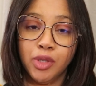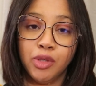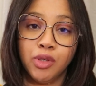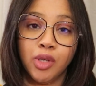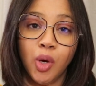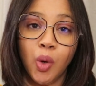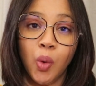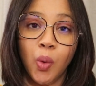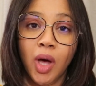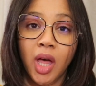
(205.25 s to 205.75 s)

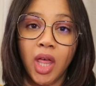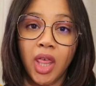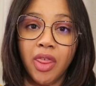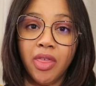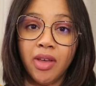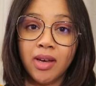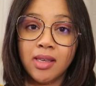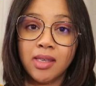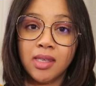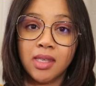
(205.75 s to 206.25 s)
so
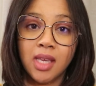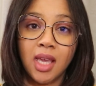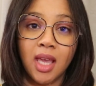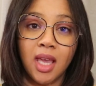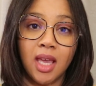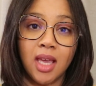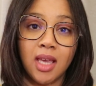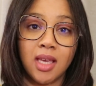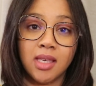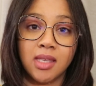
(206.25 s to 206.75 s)
this
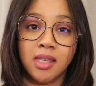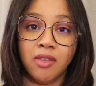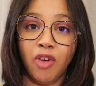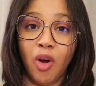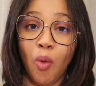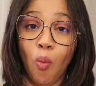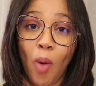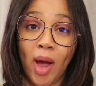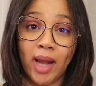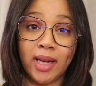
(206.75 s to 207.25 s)
is
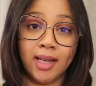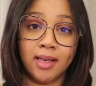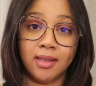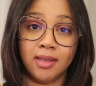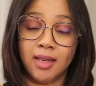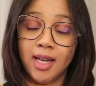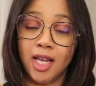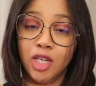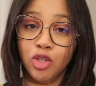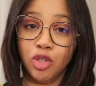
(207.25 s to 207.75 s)
from one
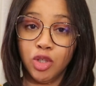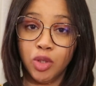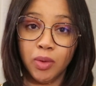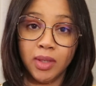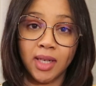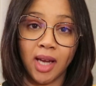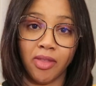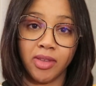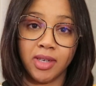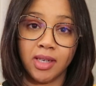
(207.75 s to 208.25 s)
destination to
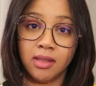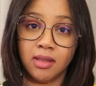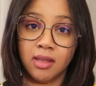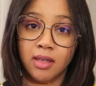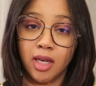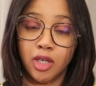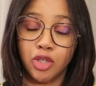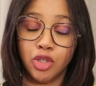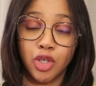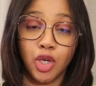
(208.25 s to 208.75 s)
another
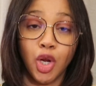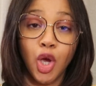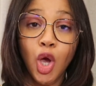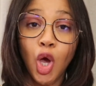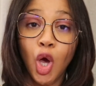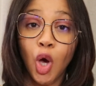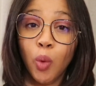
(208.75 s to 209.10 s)
destination,